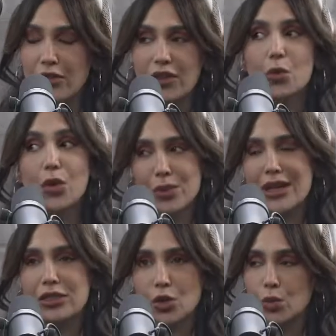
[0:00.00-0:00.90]
of what
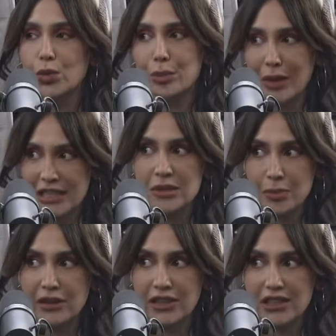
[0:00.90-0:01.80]
we thought would be a
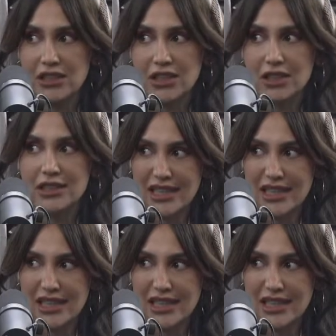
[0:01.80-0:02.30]
spirit,